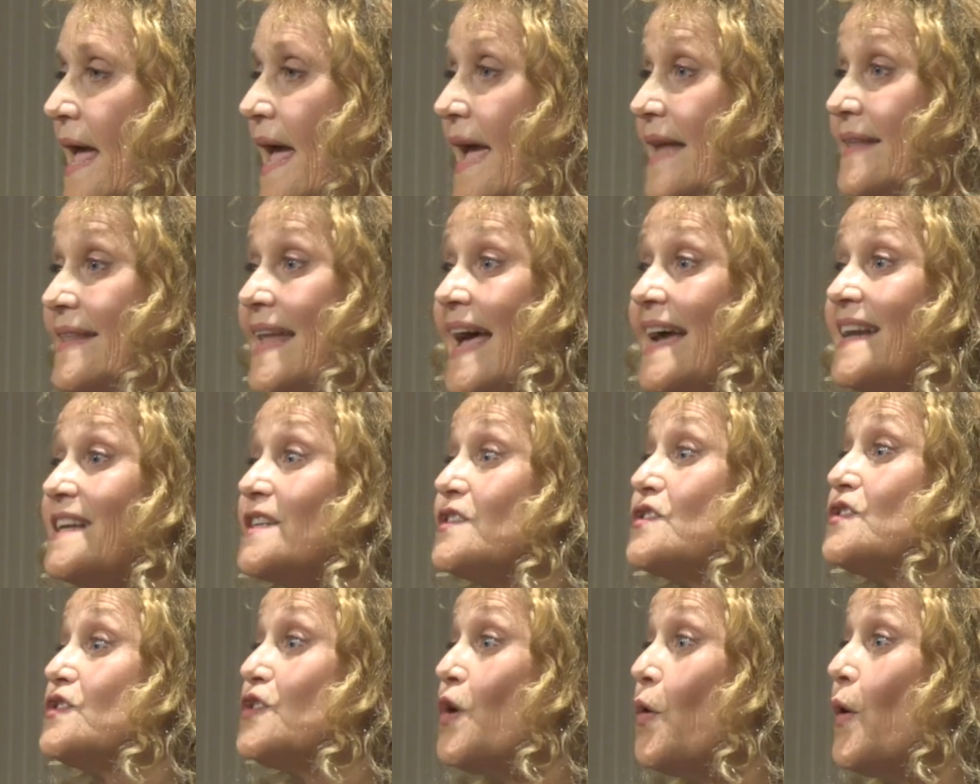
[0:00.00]
And
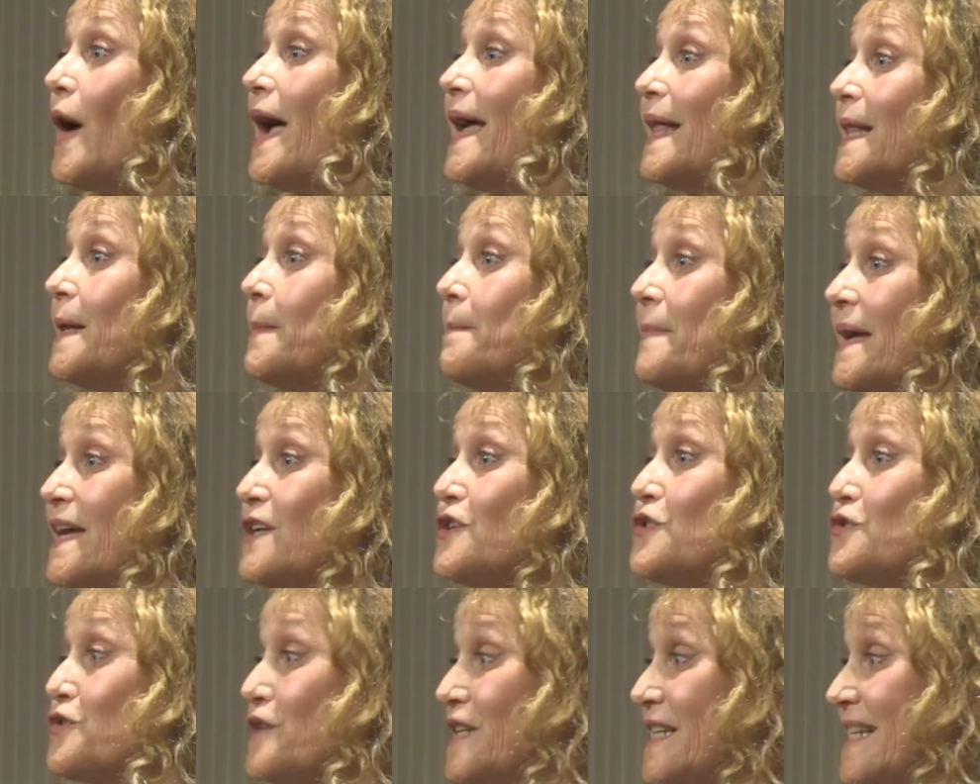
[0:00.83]
that's so
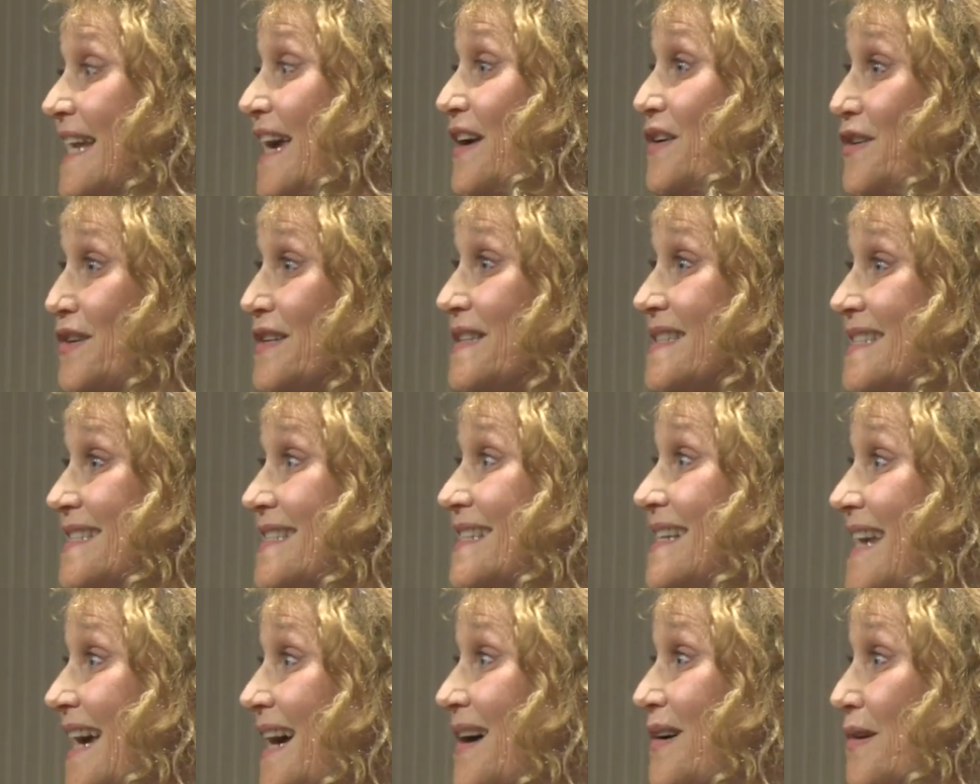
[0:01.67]
elementary. Now you can
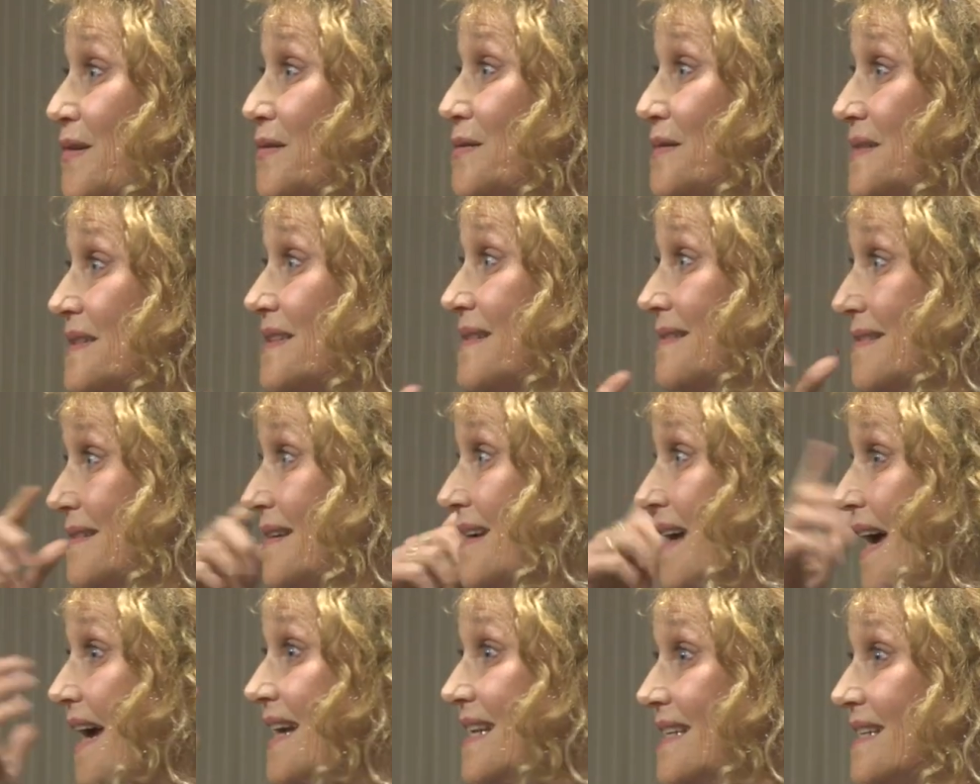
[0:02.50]
see how
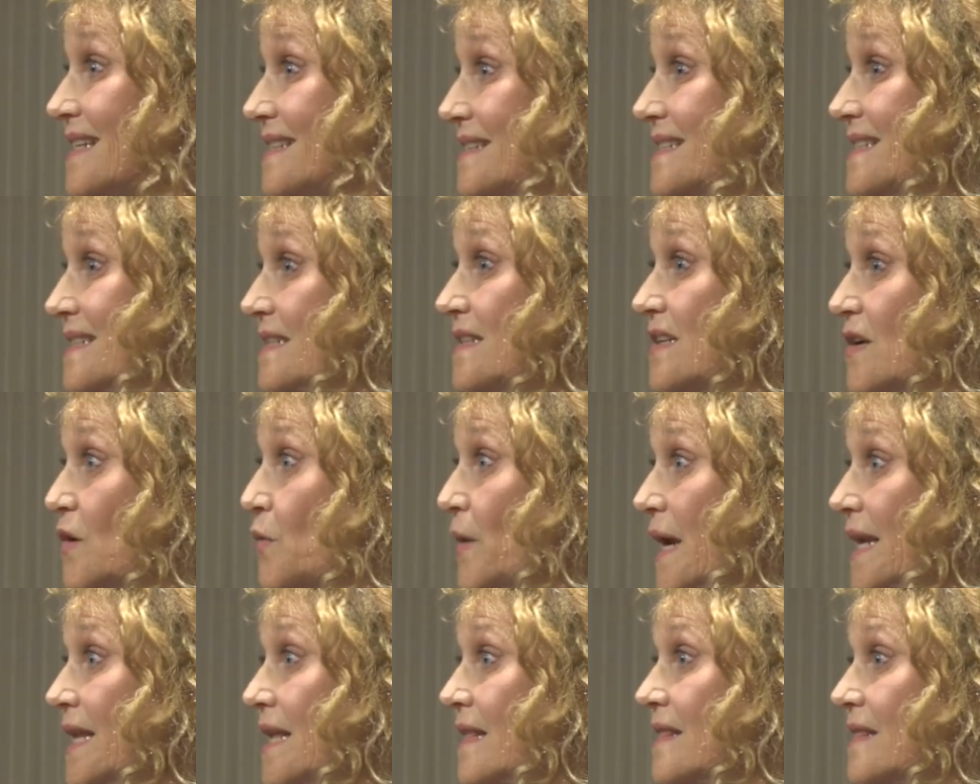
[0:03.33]
I didn't
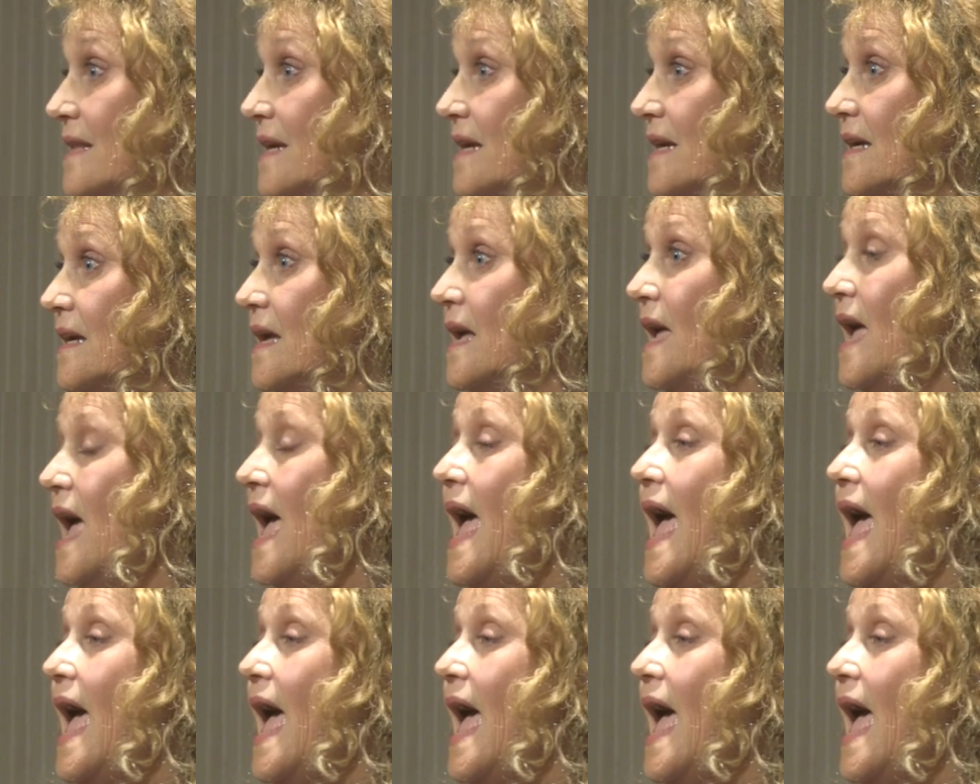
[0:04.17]
know anything.